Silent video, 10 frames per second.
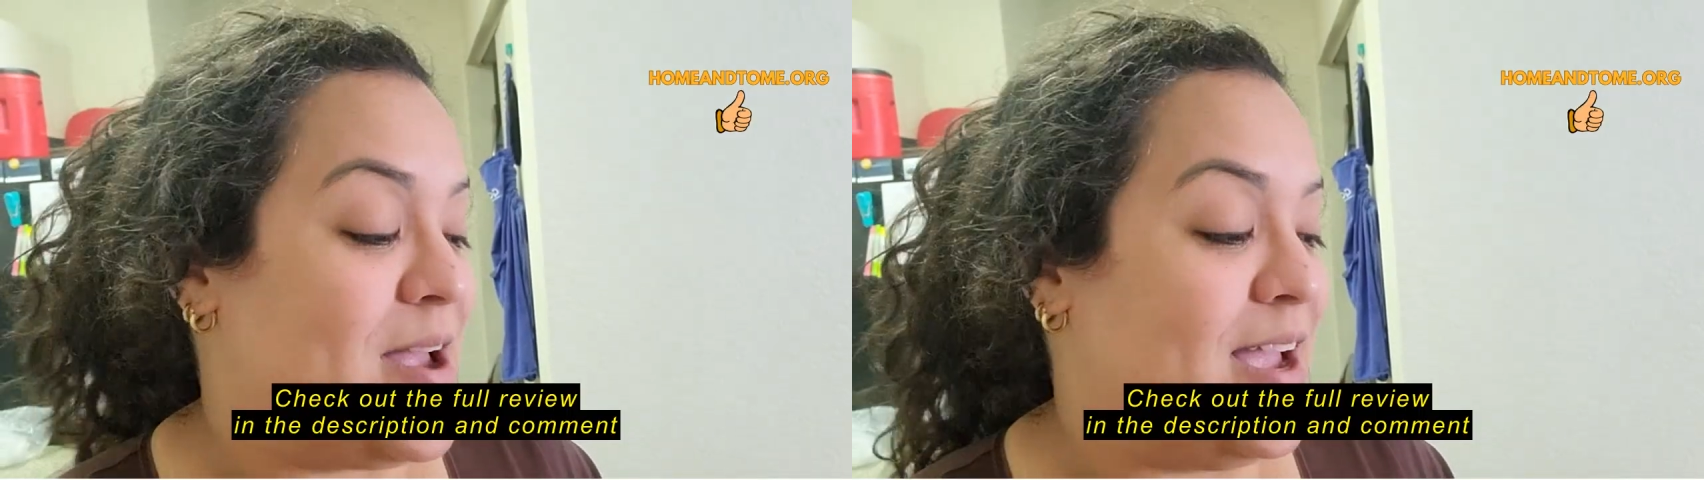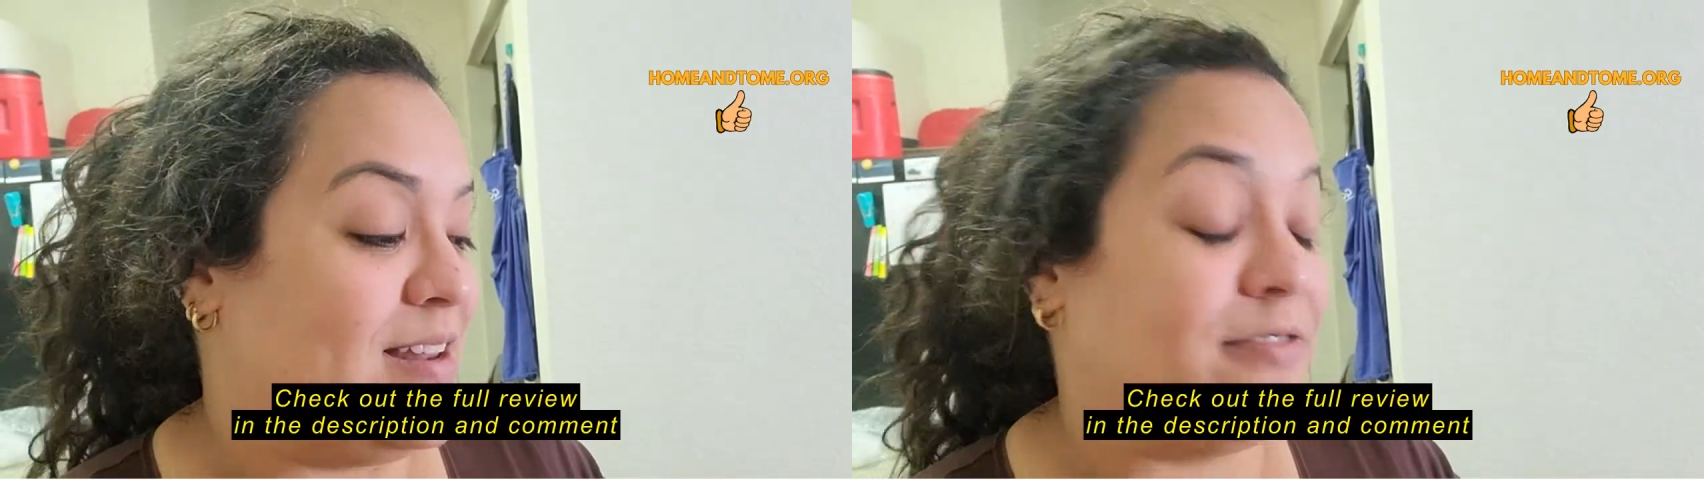
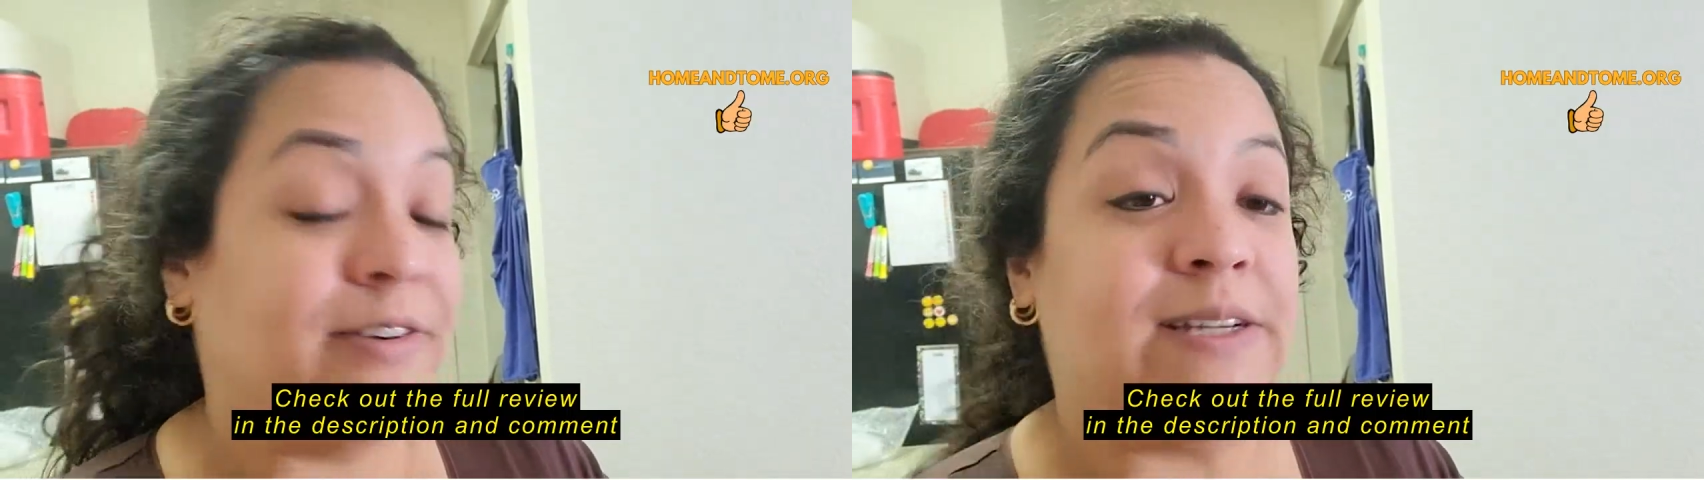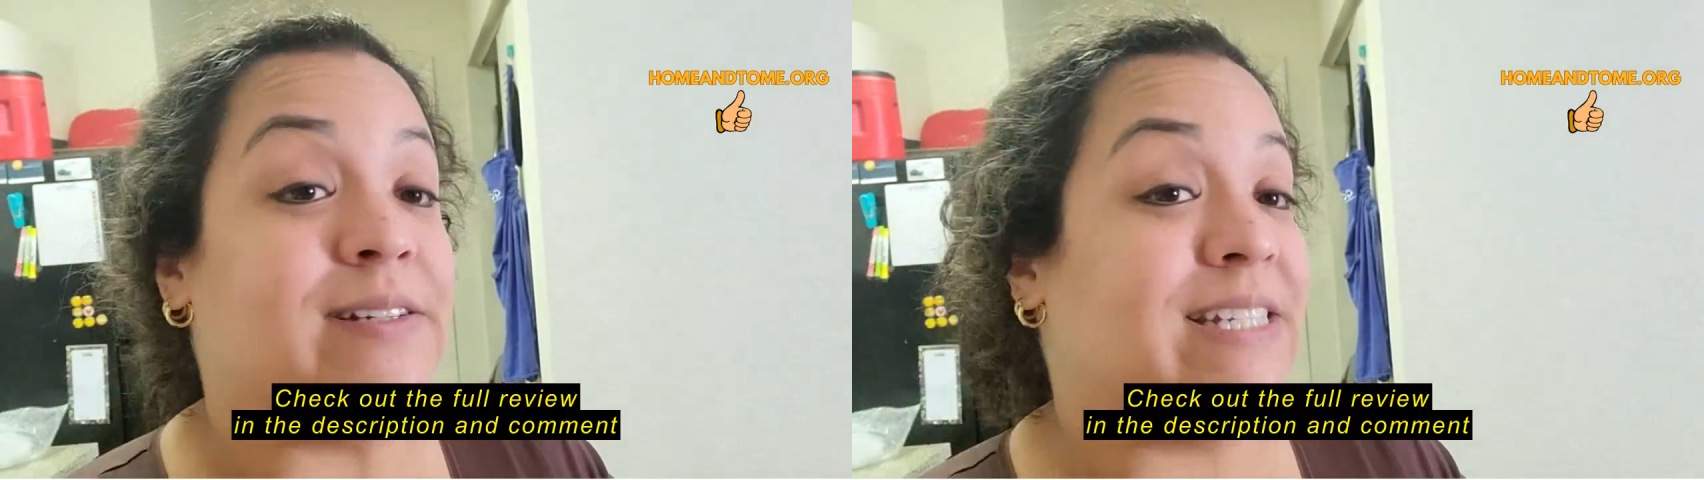and the
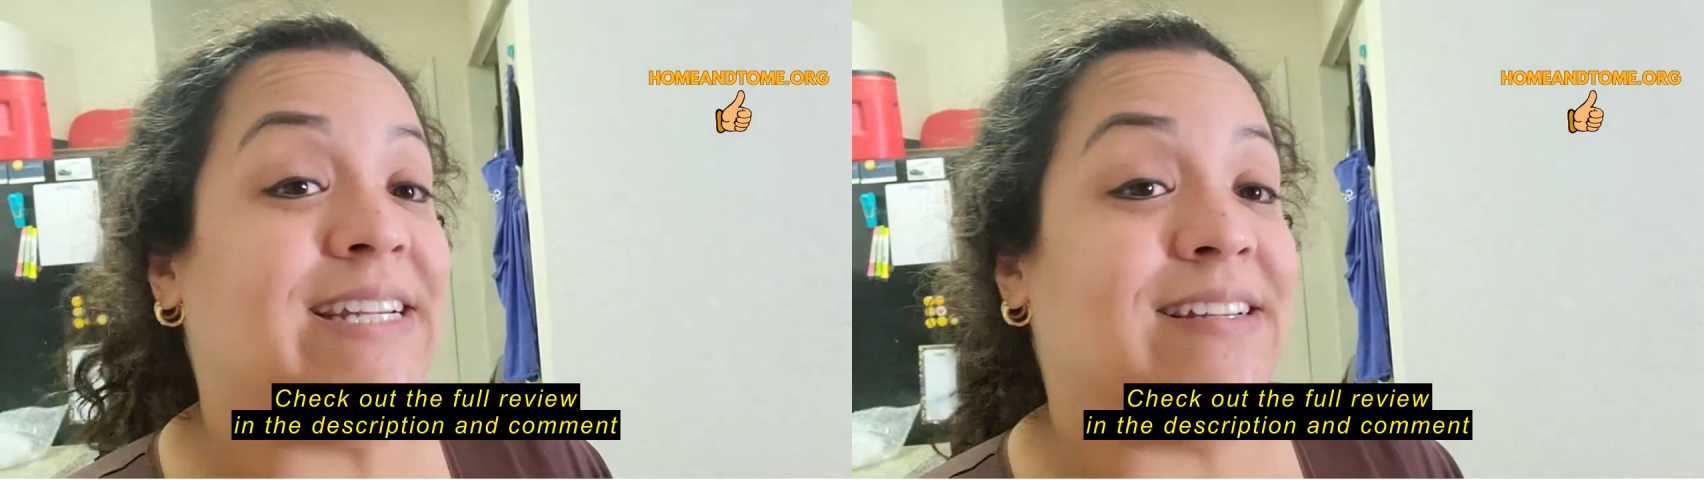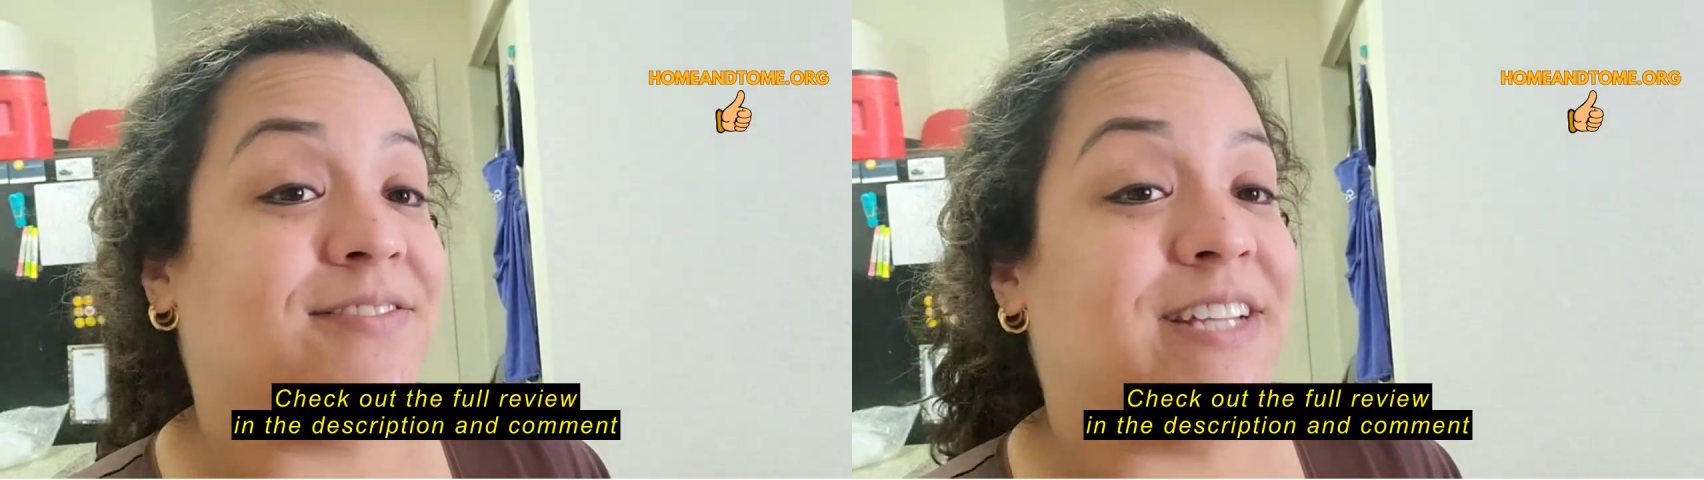
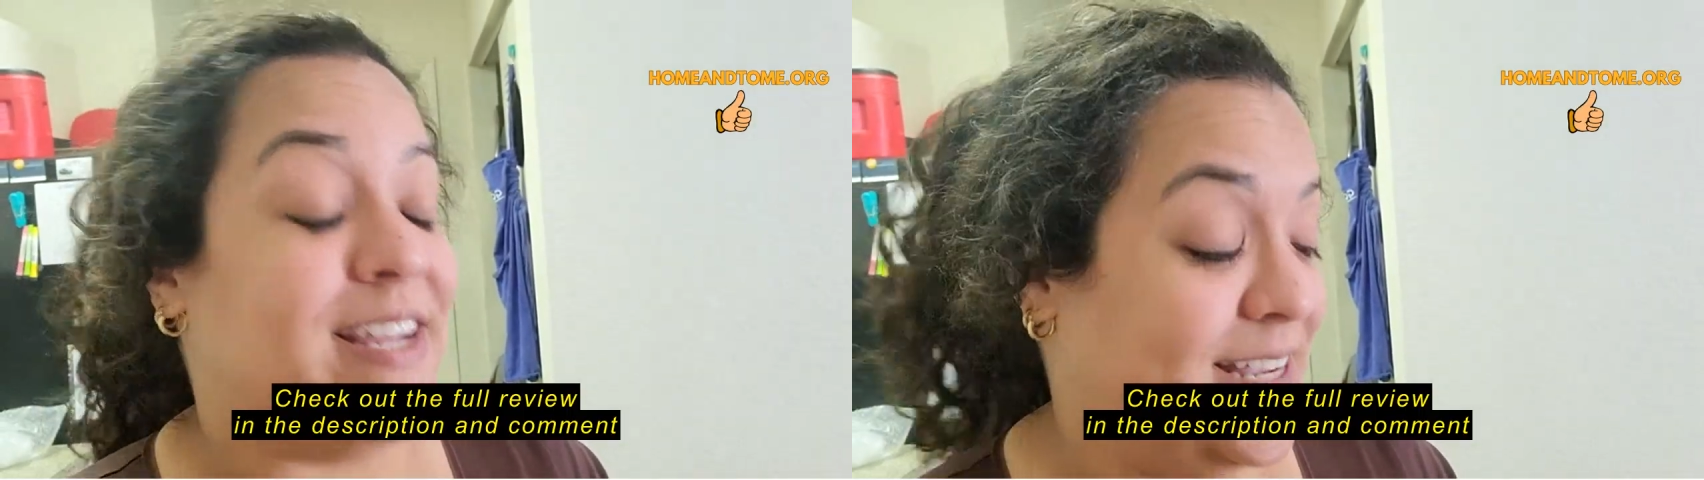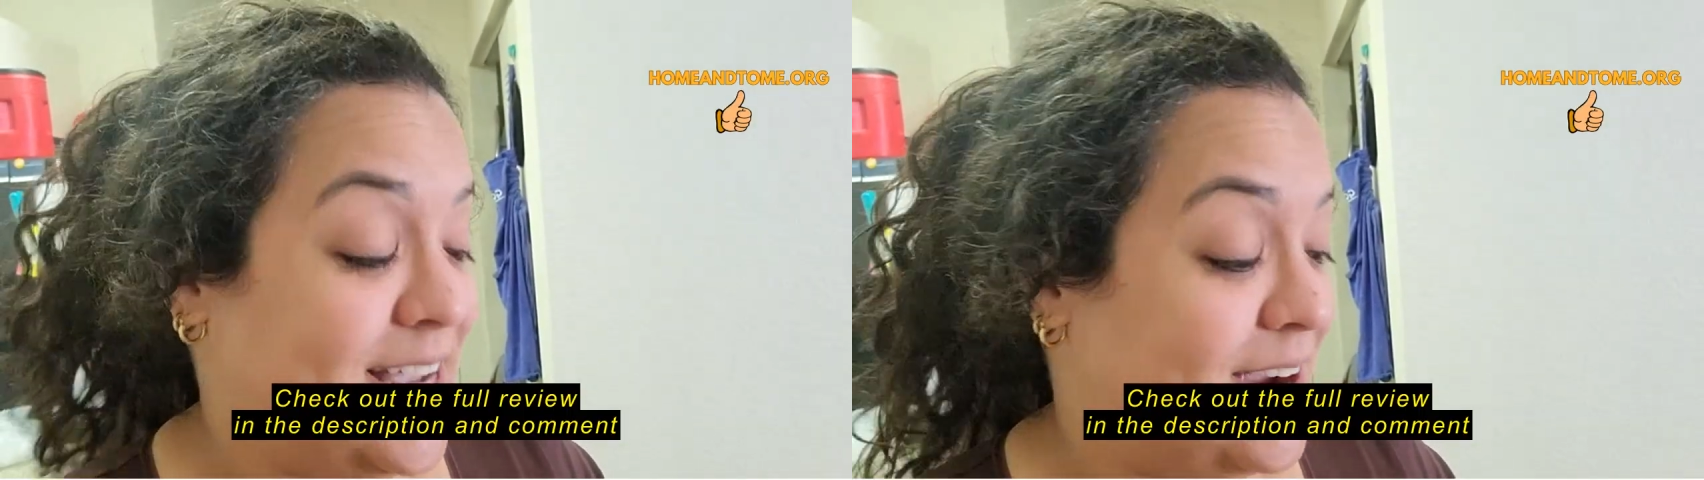frequency of
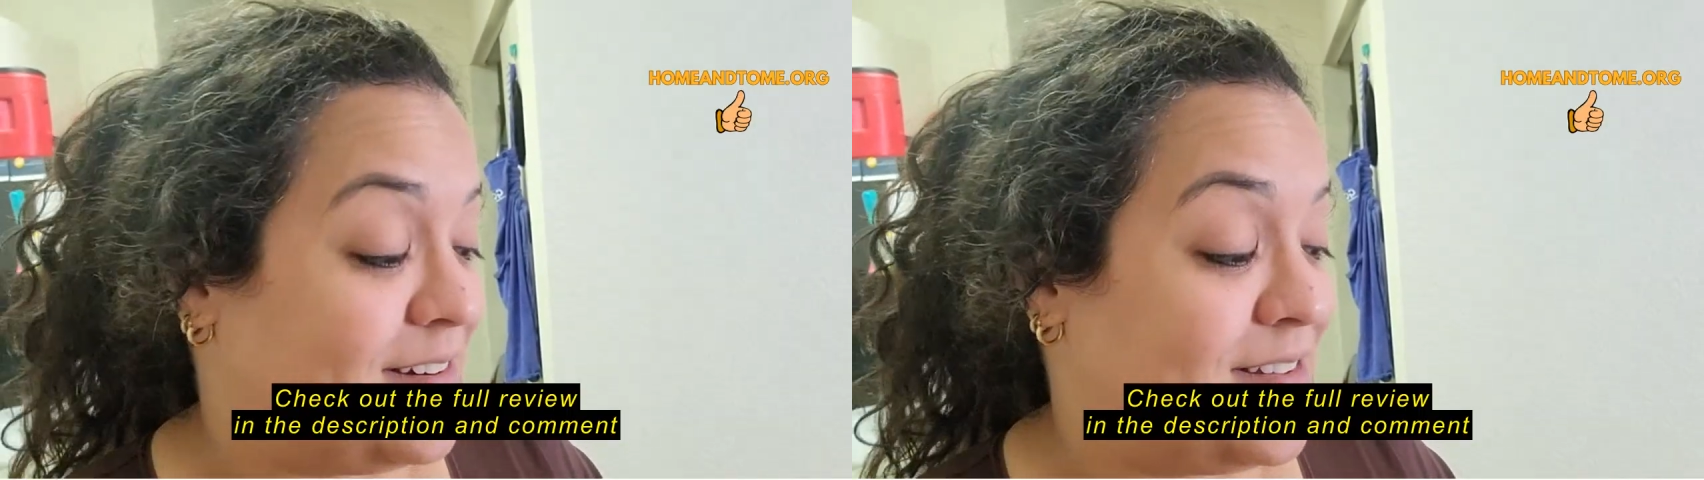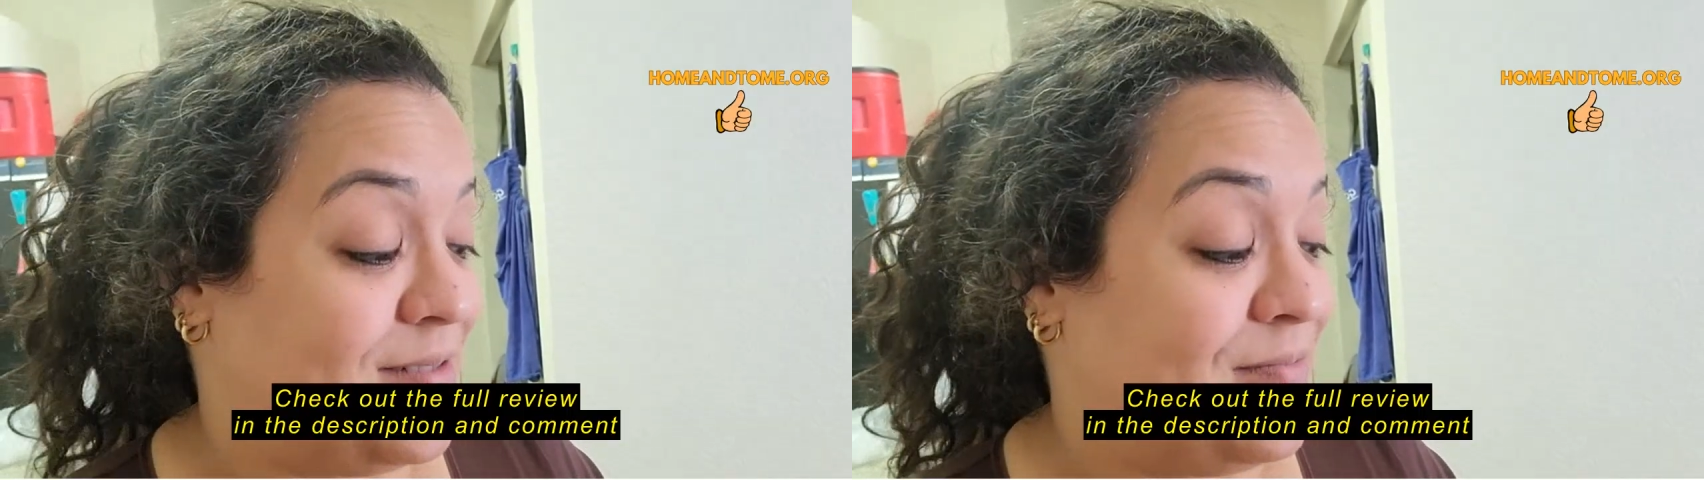taking care
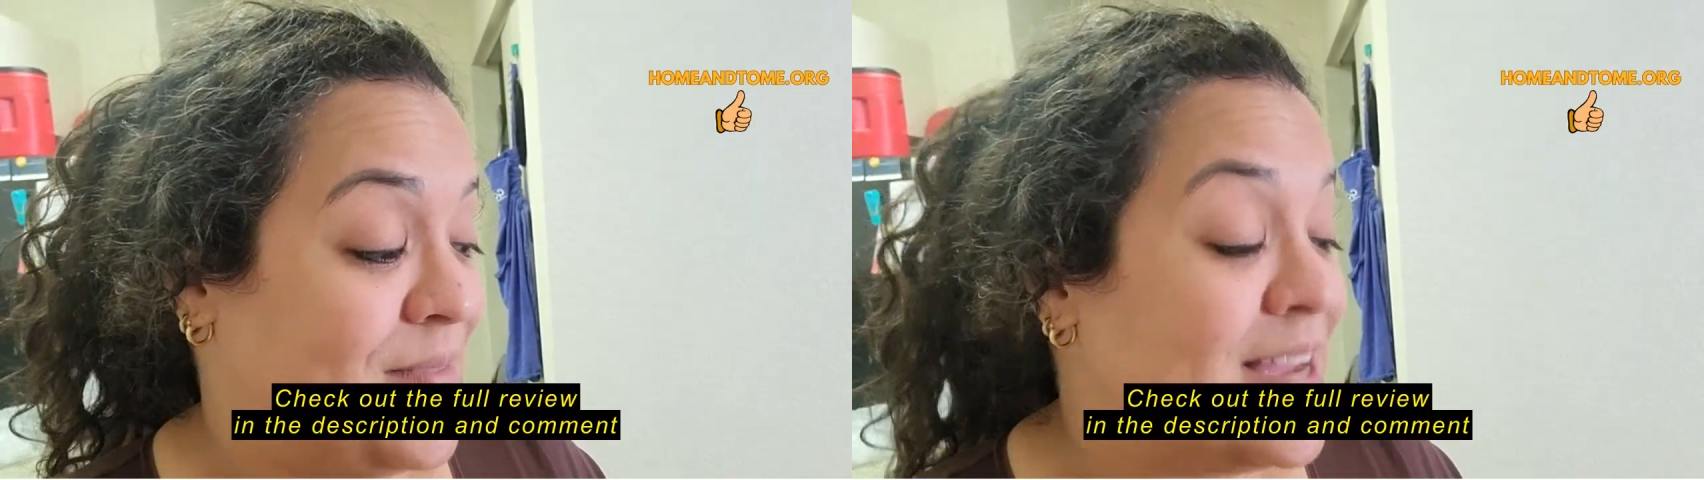of them.